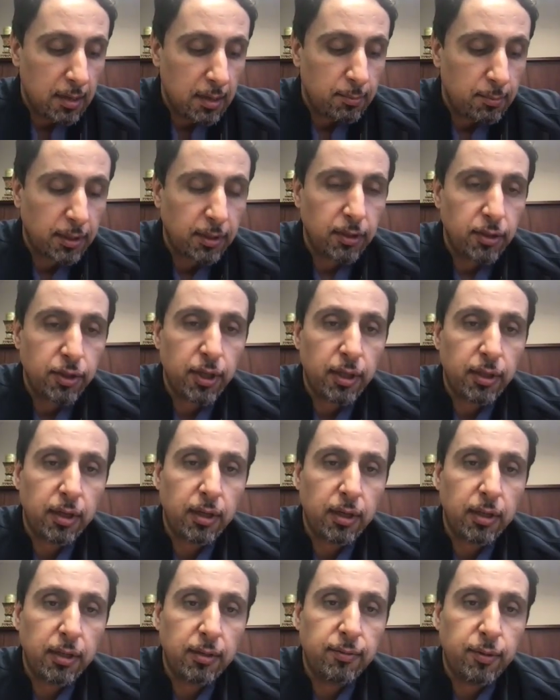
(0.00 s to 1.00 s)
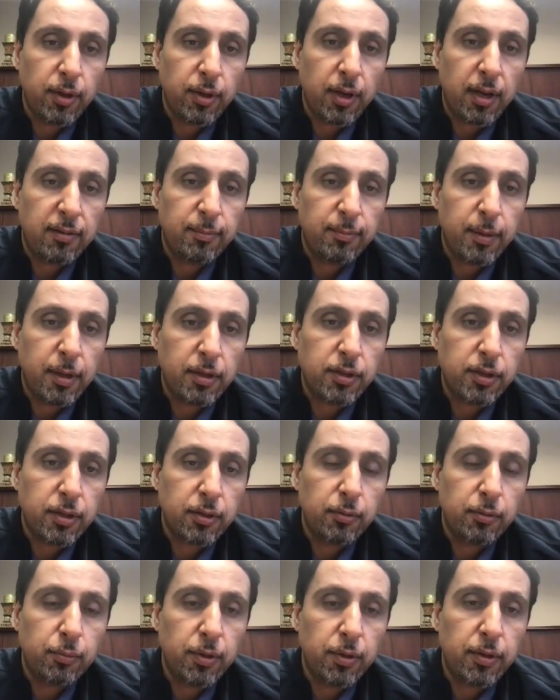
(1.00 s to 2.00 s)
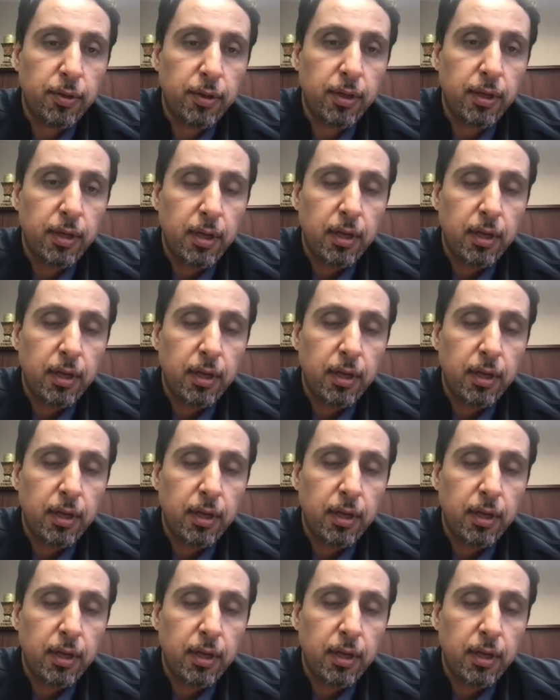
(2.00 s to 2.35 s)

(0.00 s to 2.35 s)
But in general, if you have patient with